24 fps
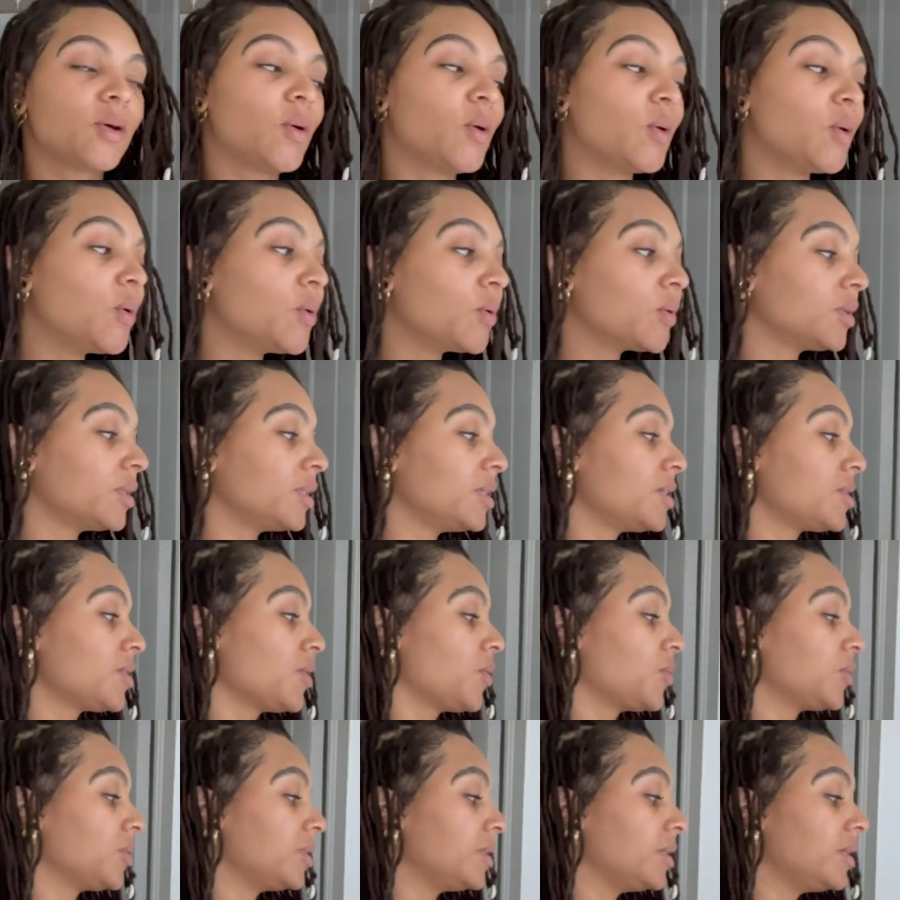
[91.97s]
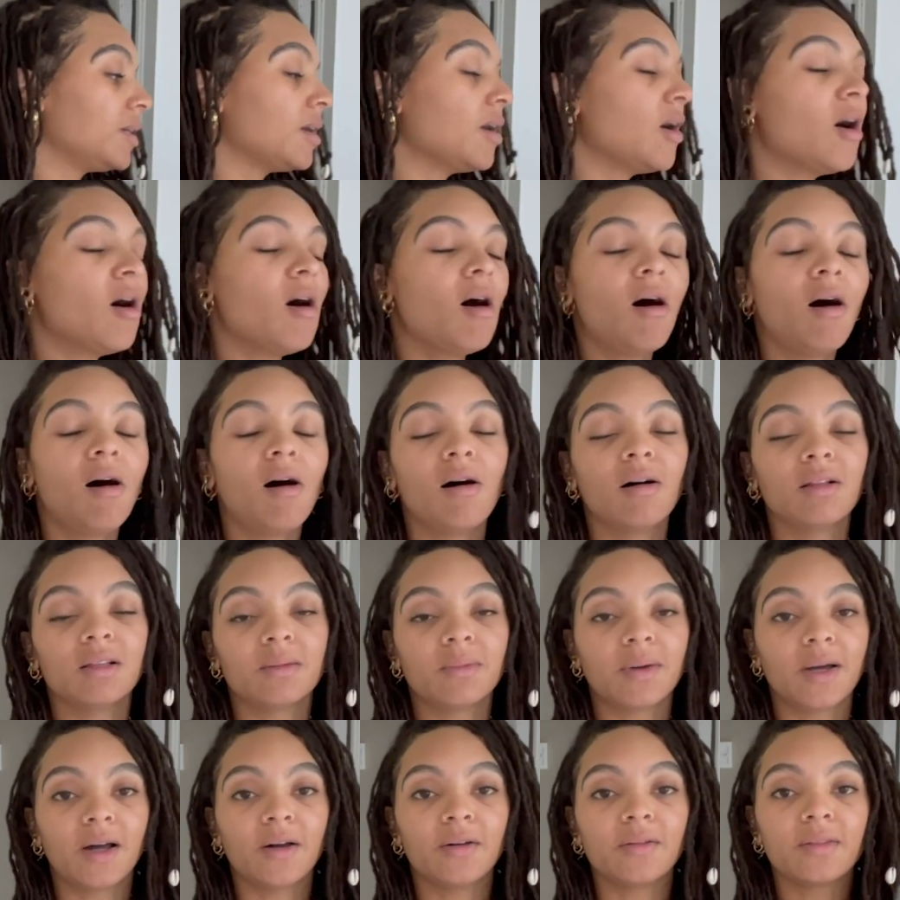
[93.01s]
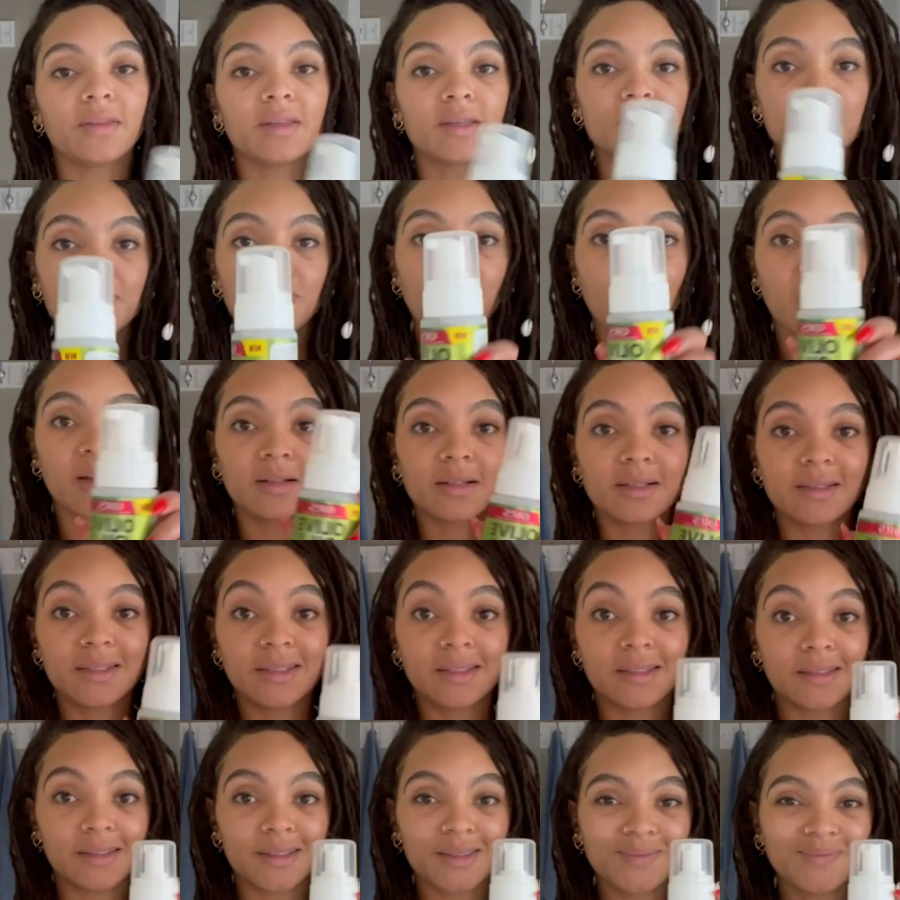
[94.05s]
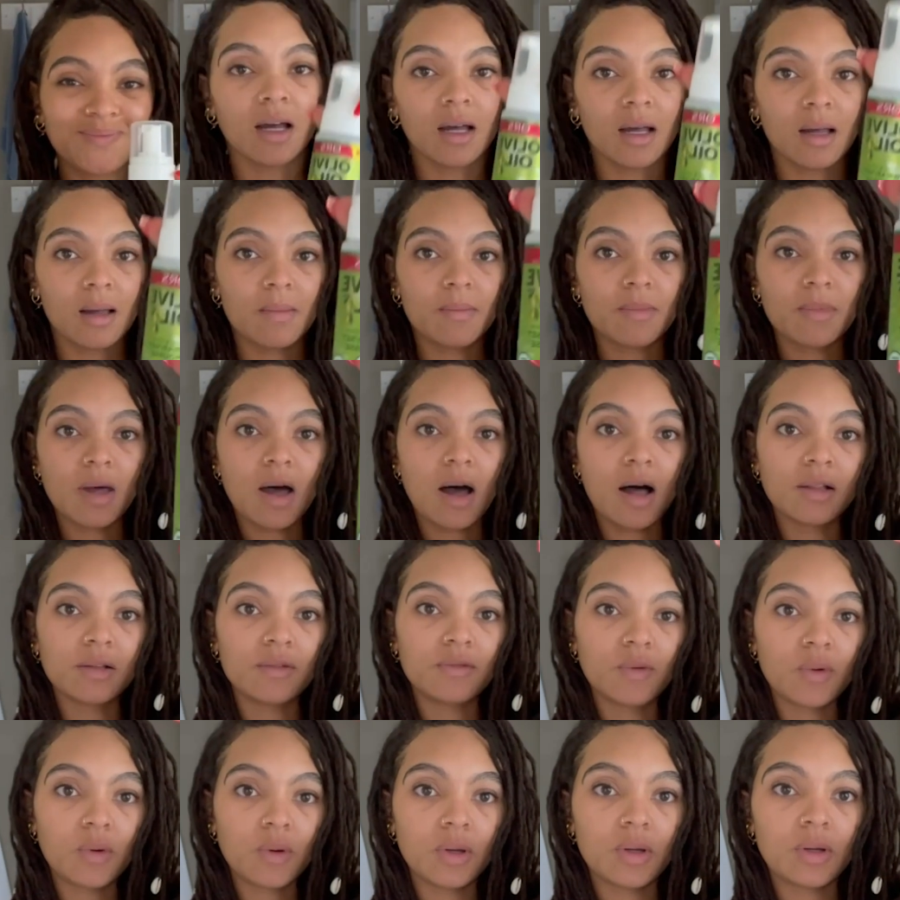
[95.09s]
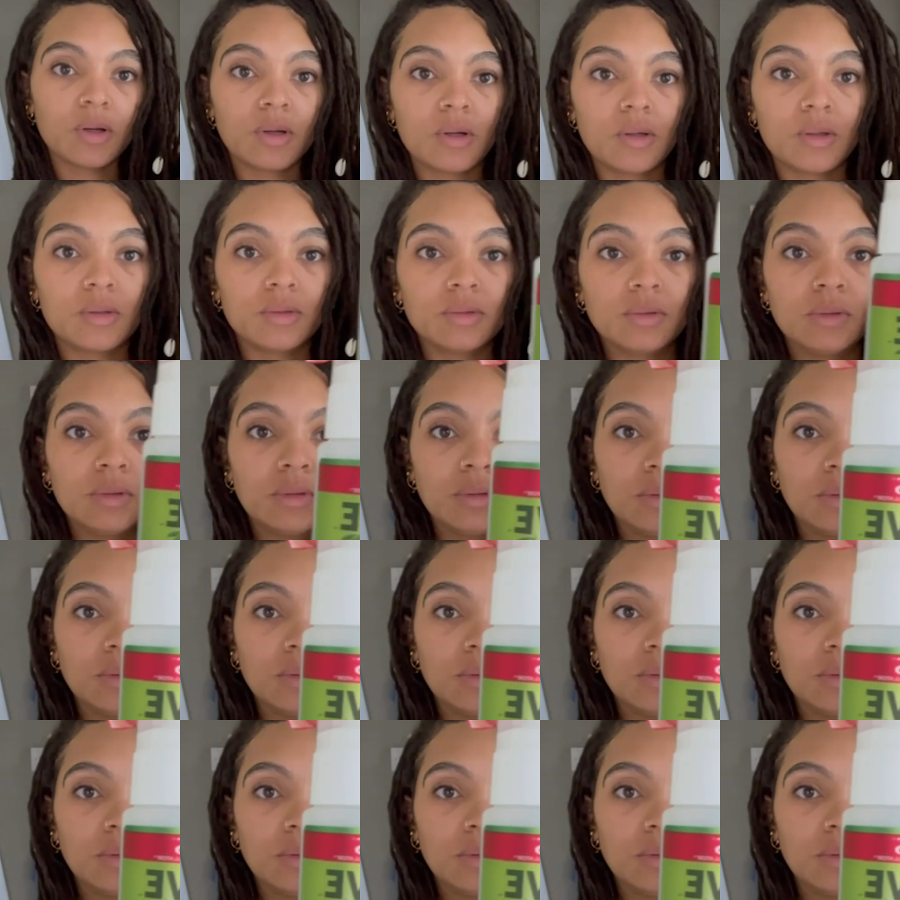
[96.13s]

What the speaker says: totally all about this product here. The olive oil